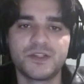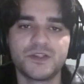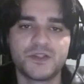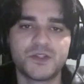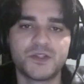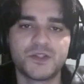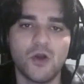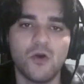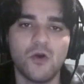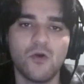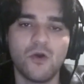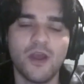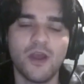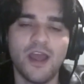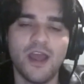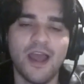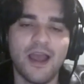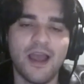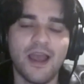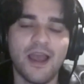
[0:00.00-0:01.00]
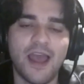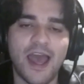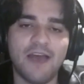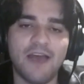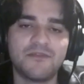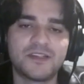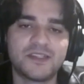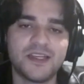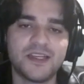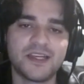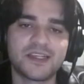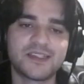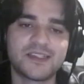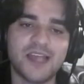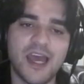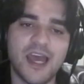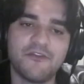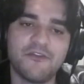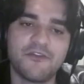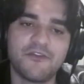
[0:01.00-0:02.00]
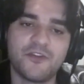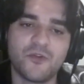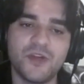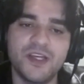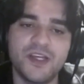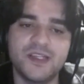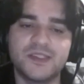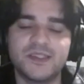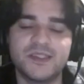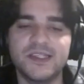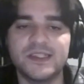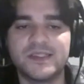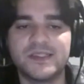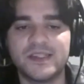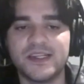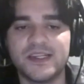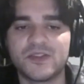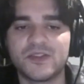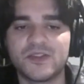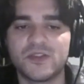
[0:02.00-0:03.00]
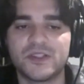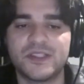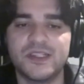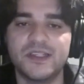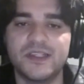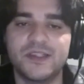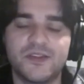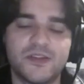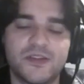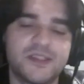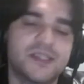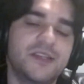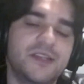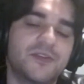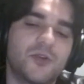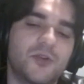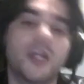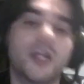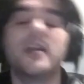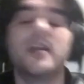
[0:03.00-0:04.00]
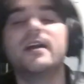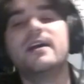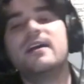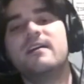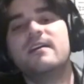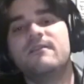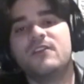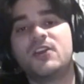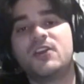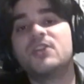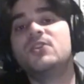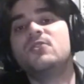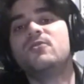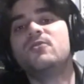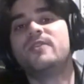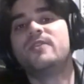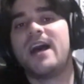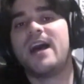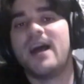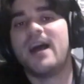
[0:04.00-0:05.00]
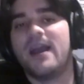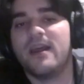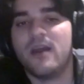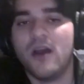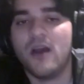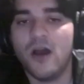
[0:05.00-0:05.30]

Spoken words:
So f6, f3, c6, or c3. If you could do that,